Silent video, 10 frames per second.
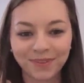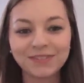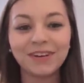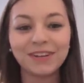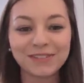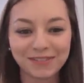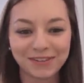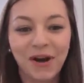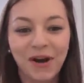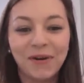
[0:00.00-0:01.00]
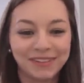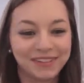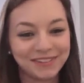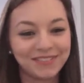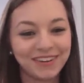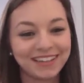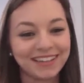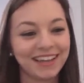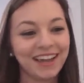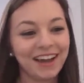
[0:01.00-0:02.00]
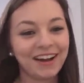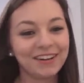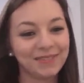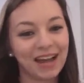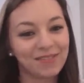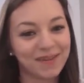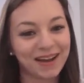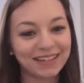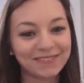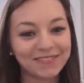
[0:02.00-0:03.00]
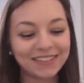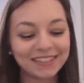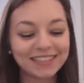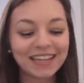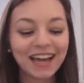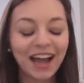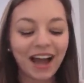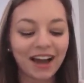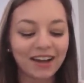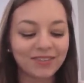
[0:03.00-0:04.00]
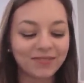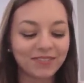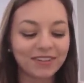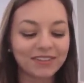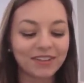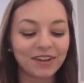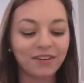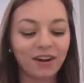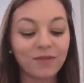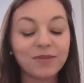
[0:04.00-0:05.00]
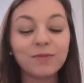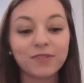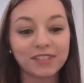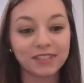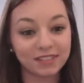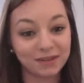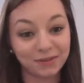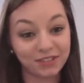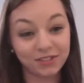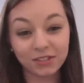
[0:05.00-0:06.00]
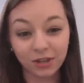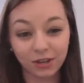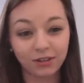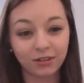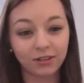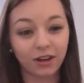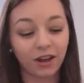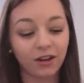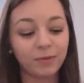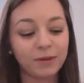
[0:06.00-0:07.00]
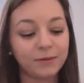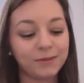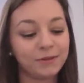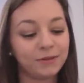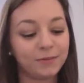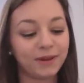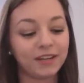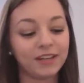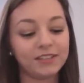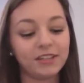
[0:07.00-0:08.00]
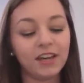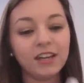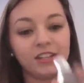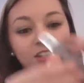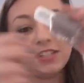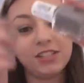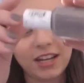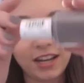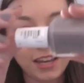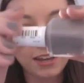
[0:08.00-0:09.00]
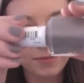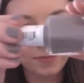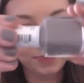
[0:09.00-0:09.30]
Sorry, I do have a cold. It's not like I normally have a manly voice. So I've been wanting this nail polish for so long. A lot of people have been talking about it. It's Chinchilly,